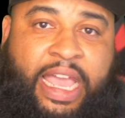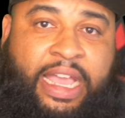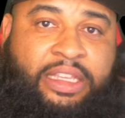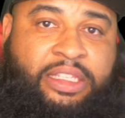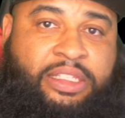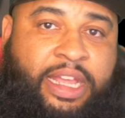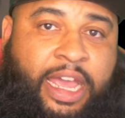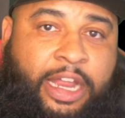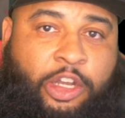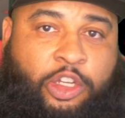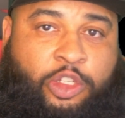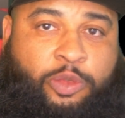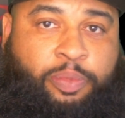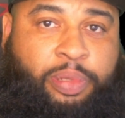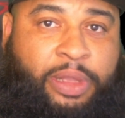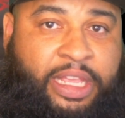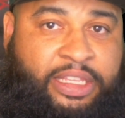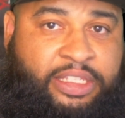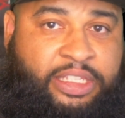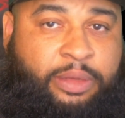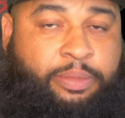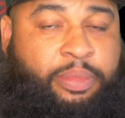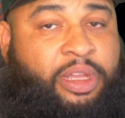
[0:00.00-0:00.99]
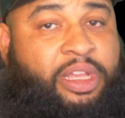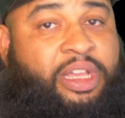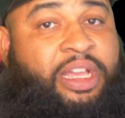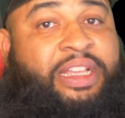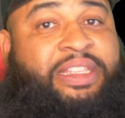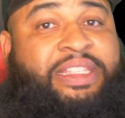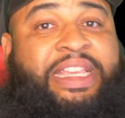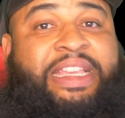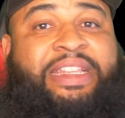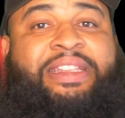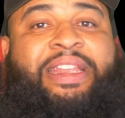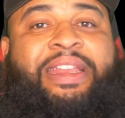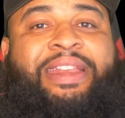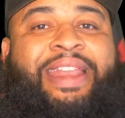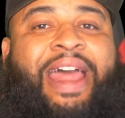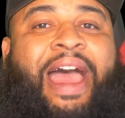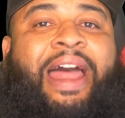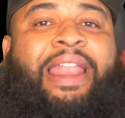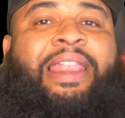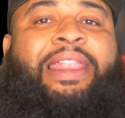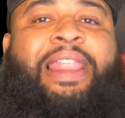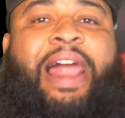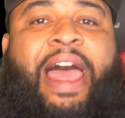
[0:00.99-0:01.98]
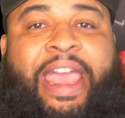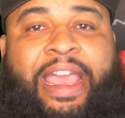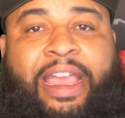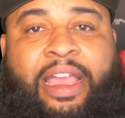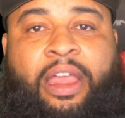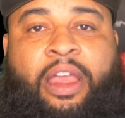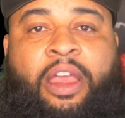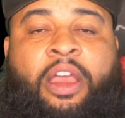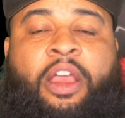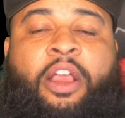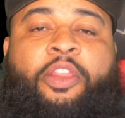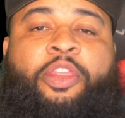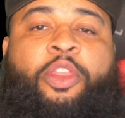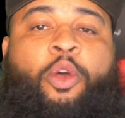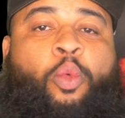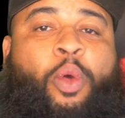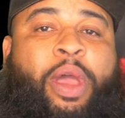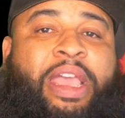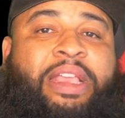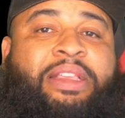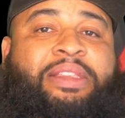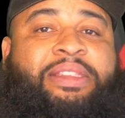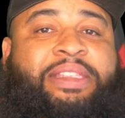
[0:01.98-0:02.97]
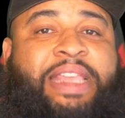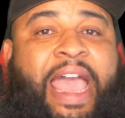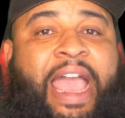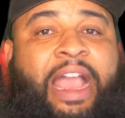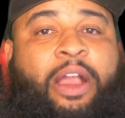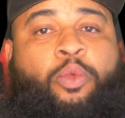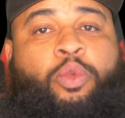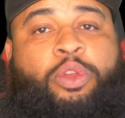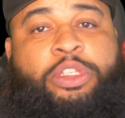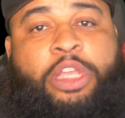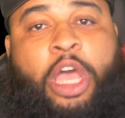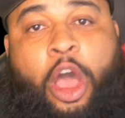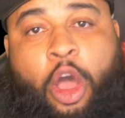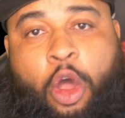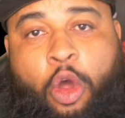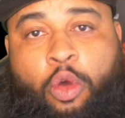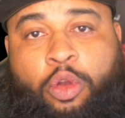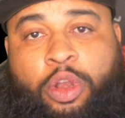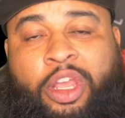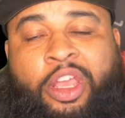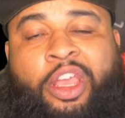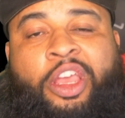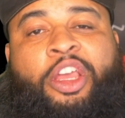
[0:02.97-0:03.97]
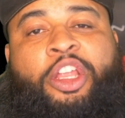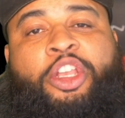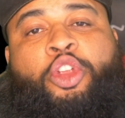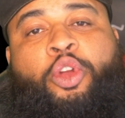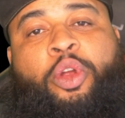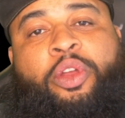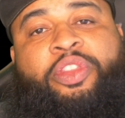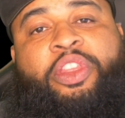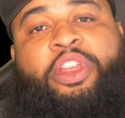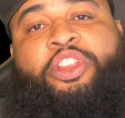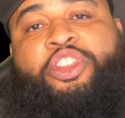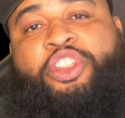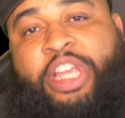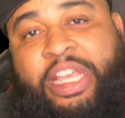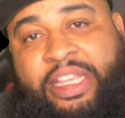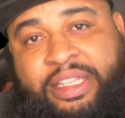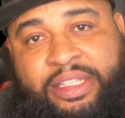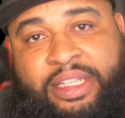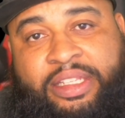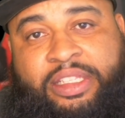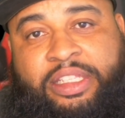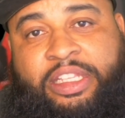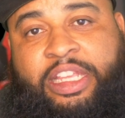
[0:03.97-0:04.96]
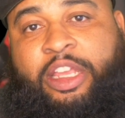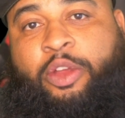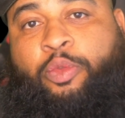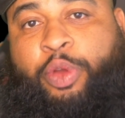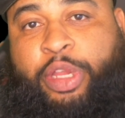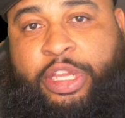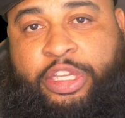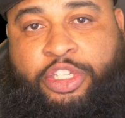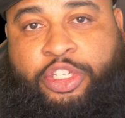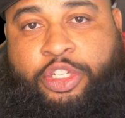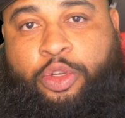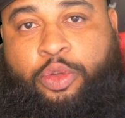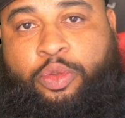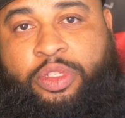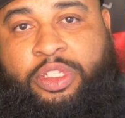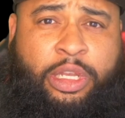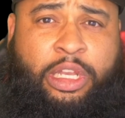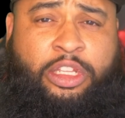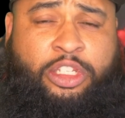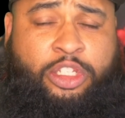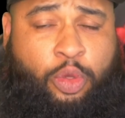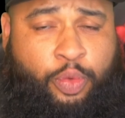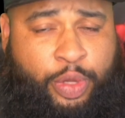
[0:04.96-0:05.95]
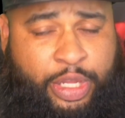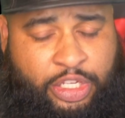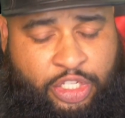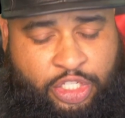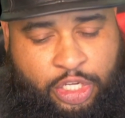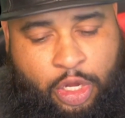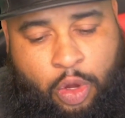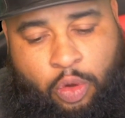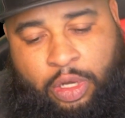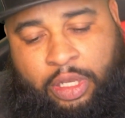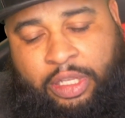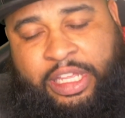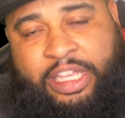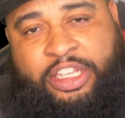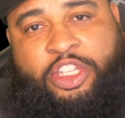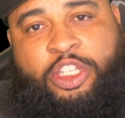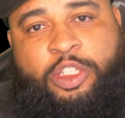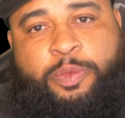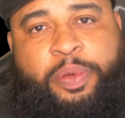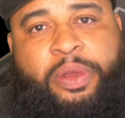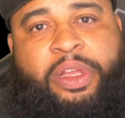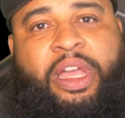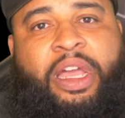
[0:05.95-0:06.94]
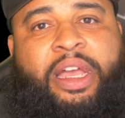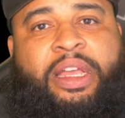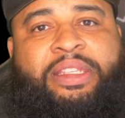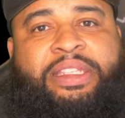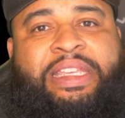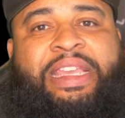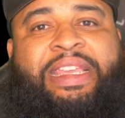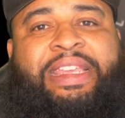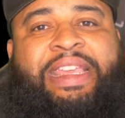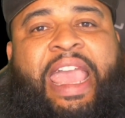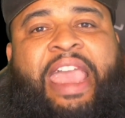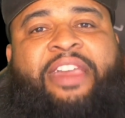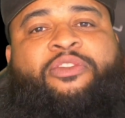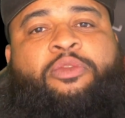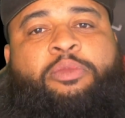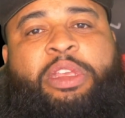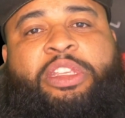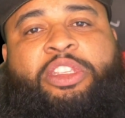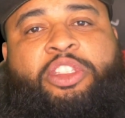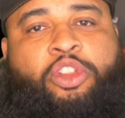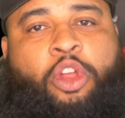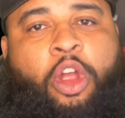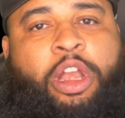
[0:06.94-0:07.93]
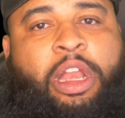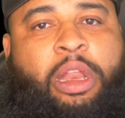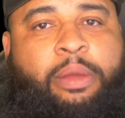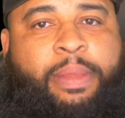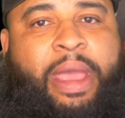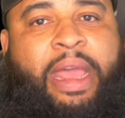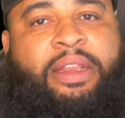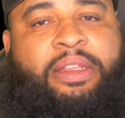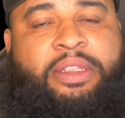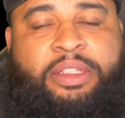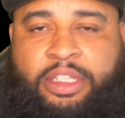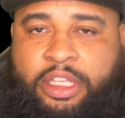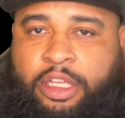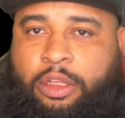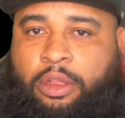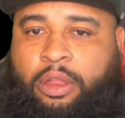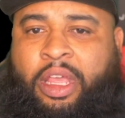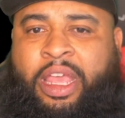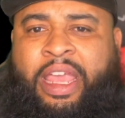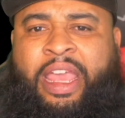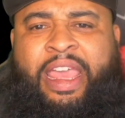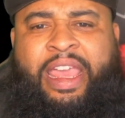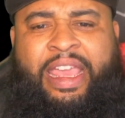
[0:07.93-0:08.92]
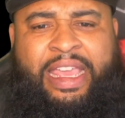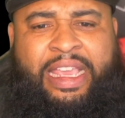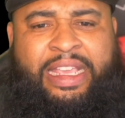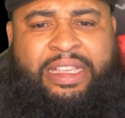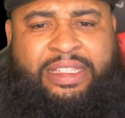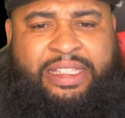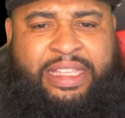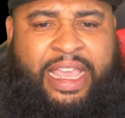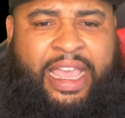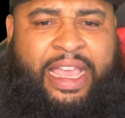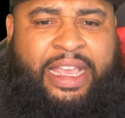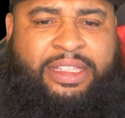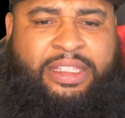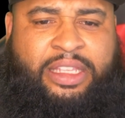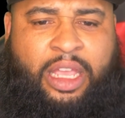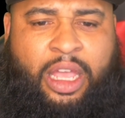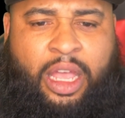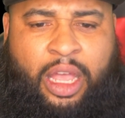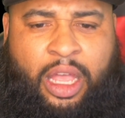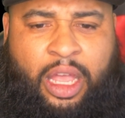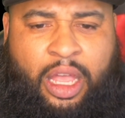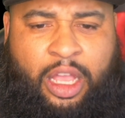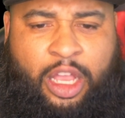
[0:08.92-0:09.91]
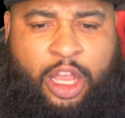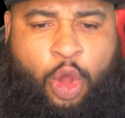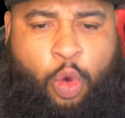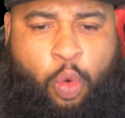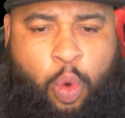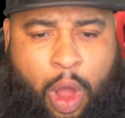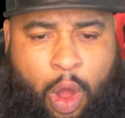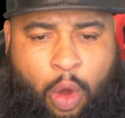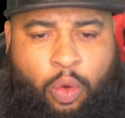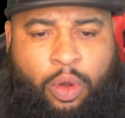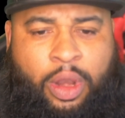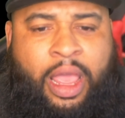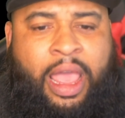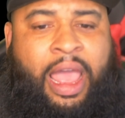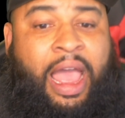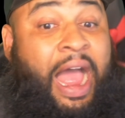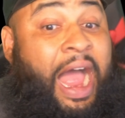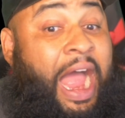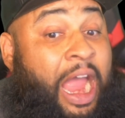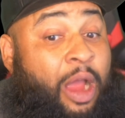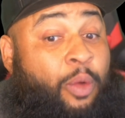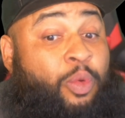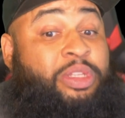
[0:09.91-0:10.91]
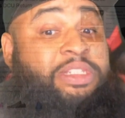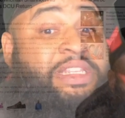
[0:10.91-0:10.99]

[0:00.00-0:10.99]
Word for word: Snyder's blessing because he did not like the way Zack was hoed during the Justice League reshoots. So he showed allegiance because he gave him his start in Man of Steel. He says, uh, quote, I was